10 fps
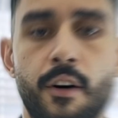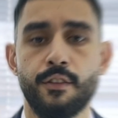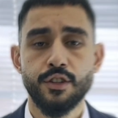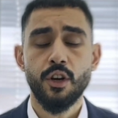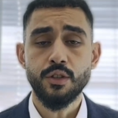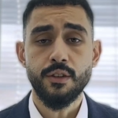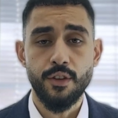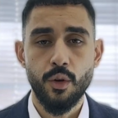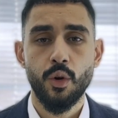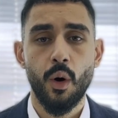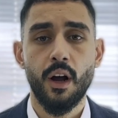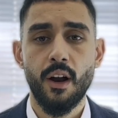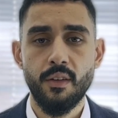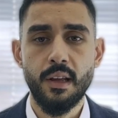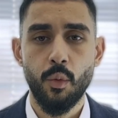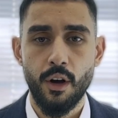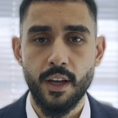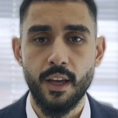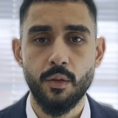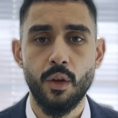For those of you who are currently
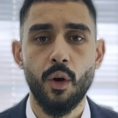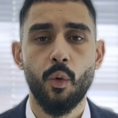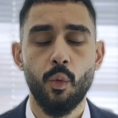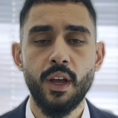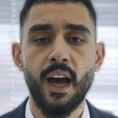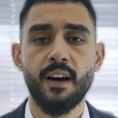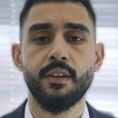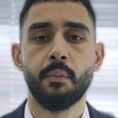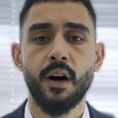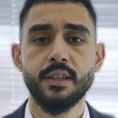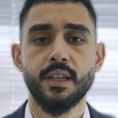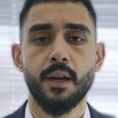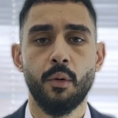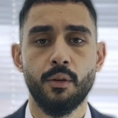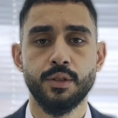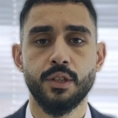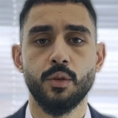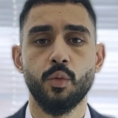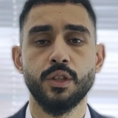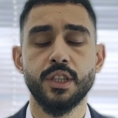working, we have a part-time option,
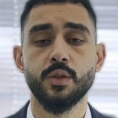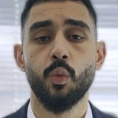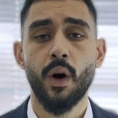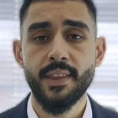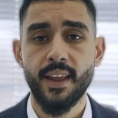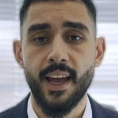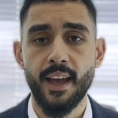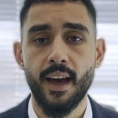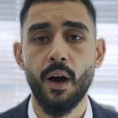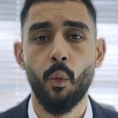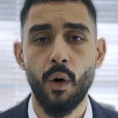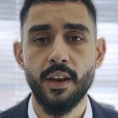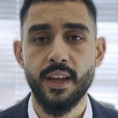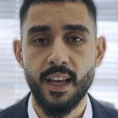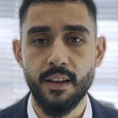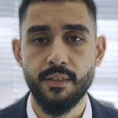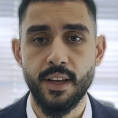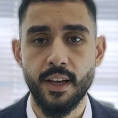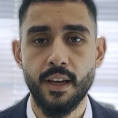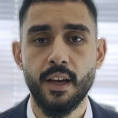which is one day and one
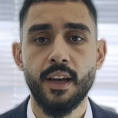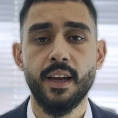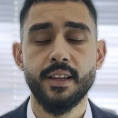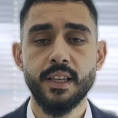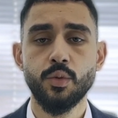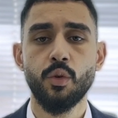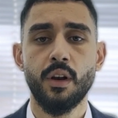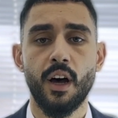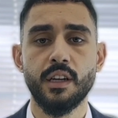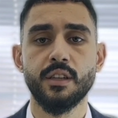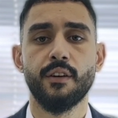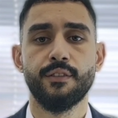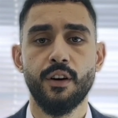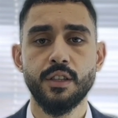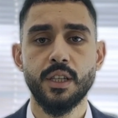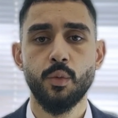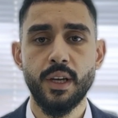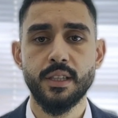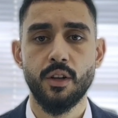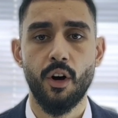evening. This will last 30
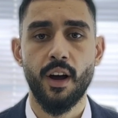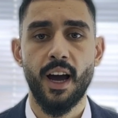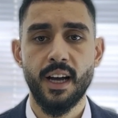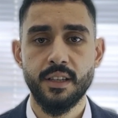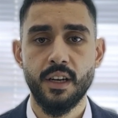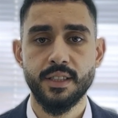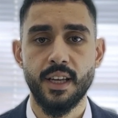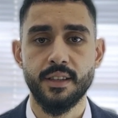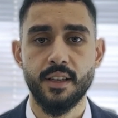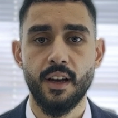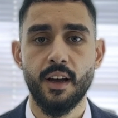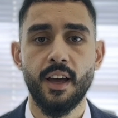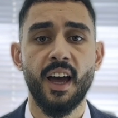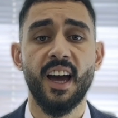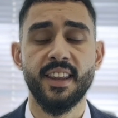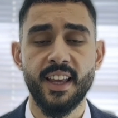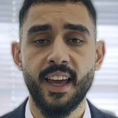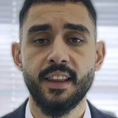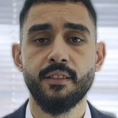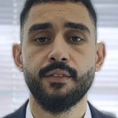weeks long at our centre, and
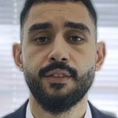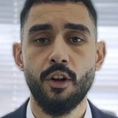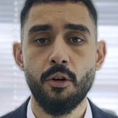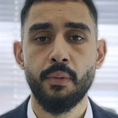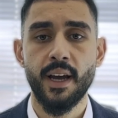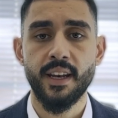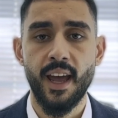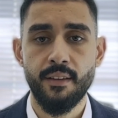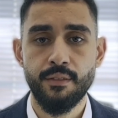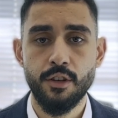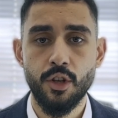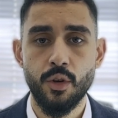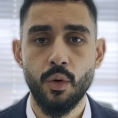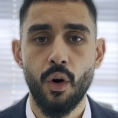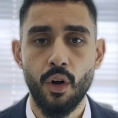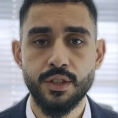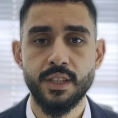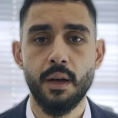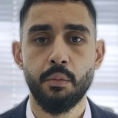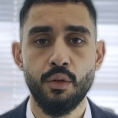again, followed by an MBQ
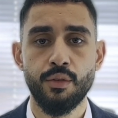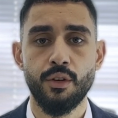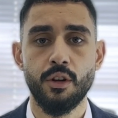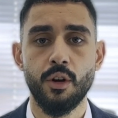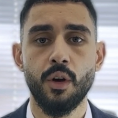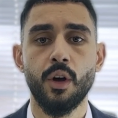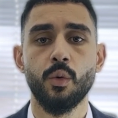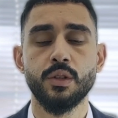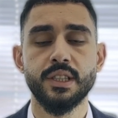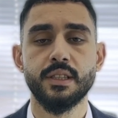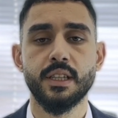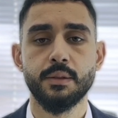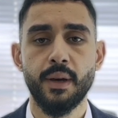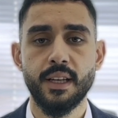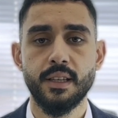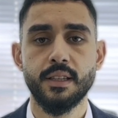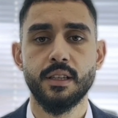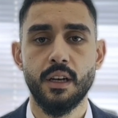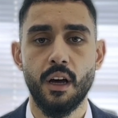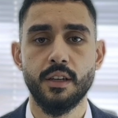on-site portfolio, which is expected
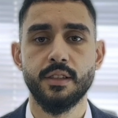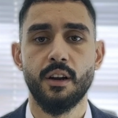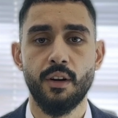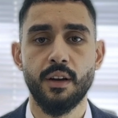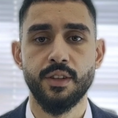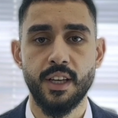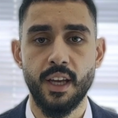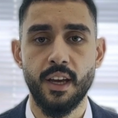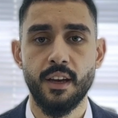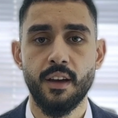to last around a year.